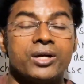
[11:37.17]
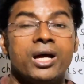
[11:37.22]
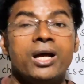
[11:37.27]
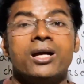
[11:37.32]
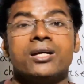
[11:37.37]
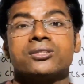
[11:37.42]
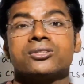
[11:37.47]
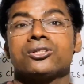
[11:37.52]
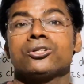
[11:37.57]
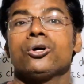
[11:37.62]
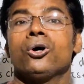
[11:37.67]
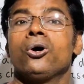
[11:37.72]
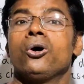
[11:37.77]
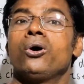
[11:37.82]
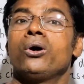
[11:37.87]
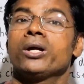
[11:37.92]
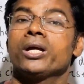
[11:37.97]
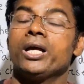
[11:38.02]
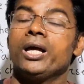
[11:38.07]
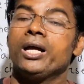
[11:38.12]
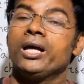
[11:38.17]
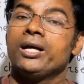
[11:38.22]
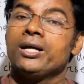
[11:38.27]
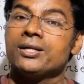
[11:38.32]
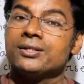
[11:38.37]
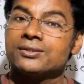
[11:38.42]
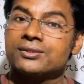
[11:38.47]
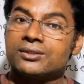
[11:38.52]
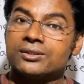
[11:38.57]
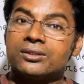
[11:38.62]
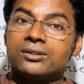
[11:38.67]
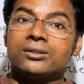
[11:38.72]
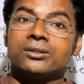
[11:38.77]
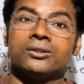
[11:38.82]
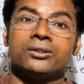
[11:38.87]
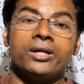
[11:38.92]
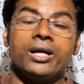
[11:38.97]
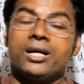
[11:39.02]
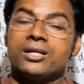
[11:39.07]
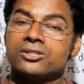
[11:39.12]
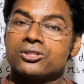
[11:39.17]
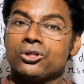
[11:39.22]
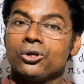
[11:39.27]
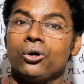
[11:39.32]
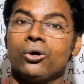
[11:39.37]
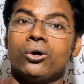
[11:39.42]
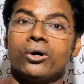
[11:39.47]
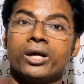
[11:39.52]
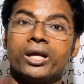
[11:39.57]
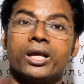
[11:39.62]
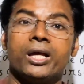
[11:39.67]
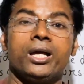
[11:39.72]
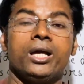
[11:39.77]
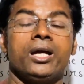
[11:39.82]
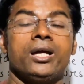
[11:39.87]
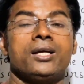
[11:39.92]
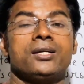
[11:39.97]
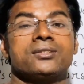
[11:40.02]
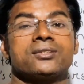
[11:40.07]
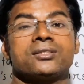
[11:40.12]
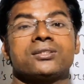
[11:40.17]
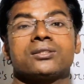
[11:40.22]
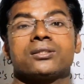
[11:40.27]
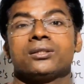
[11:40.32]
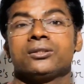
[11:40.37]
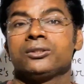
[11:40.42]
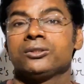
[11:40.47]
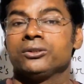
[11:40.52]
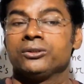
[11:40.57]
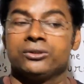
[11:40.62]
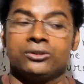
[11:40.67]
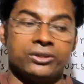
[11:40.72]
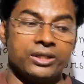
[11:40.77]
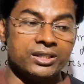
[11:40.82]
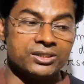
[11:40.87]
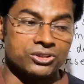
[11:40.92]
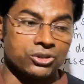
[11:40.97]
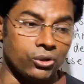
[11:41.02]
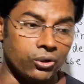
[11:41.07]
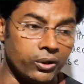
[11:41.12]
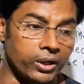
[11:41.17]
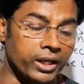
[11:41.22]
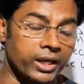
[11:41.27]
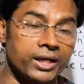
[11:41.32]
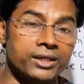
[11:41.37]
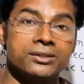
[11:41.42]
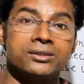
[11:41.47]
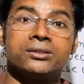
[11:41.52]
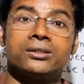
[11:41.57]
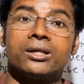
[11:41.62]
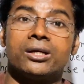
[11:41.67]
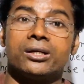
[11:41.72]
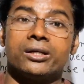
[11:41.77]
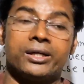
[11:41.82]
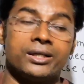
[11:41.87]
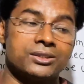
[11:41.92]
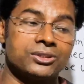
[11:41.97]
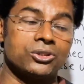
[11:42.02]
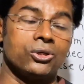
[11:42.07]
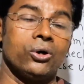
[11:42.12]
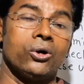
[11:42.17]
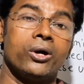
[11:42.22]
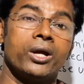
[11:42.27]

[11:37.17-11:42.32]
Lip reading: as long as long as as long as